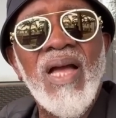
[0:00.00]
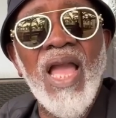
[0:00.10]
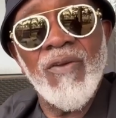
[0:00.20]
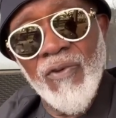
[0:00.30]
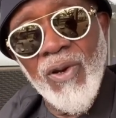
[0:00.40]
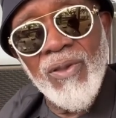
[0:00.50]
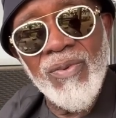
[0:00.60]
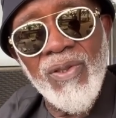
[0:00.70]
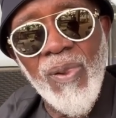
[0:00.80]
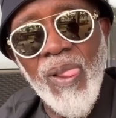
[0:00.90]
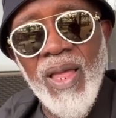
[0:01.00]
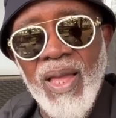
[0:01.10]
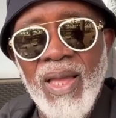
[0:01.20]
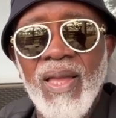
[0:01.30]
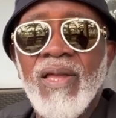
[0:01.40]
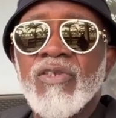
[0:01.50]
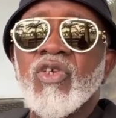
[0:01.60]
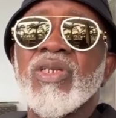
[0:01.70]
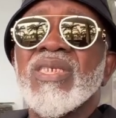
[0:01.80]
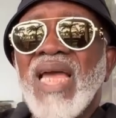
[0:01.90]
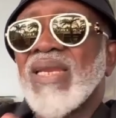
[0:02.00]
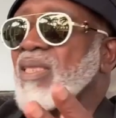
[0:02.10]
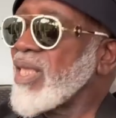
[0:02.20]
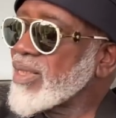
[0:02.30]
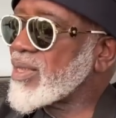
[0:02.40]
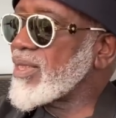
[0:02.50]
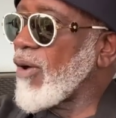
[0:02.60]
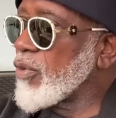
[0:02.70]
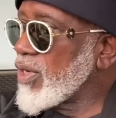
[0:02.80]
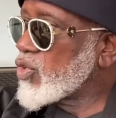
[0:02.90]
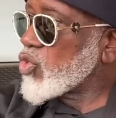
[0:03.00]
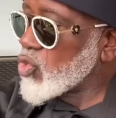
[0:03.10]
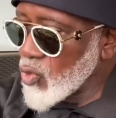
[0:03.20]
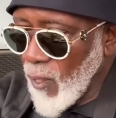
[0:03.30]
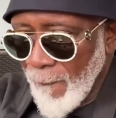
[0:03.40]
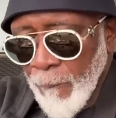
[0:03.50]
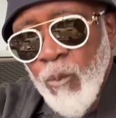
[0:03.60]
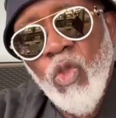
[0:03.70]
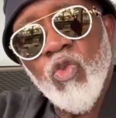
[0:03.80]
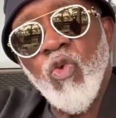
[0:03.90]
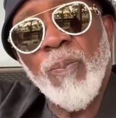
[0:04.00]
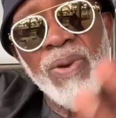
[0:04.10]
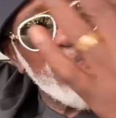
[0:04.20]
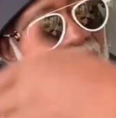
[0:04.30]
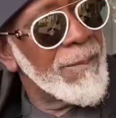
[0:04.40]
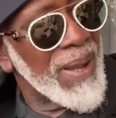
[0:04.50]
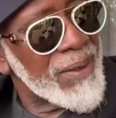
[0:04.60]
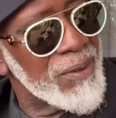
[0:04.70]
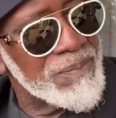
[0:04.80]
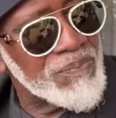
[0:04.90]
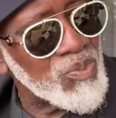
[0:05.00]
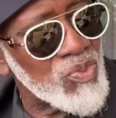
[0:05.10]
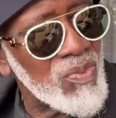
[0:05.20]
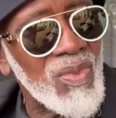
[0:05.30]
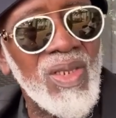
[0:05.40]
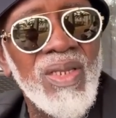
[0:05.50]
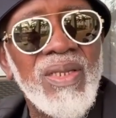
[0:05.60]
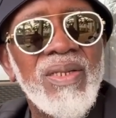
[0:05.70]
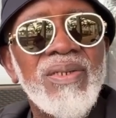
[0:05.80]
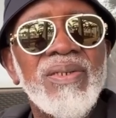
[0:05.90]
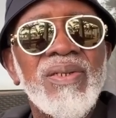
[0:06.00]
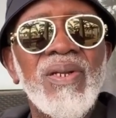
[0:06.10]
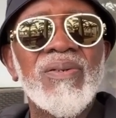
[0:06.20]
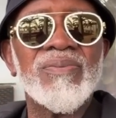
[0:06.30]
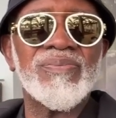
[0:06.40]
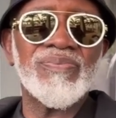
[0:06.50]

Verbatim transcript: Are you following me? Uh, so these are the things that we need to do to bring them back home. You know?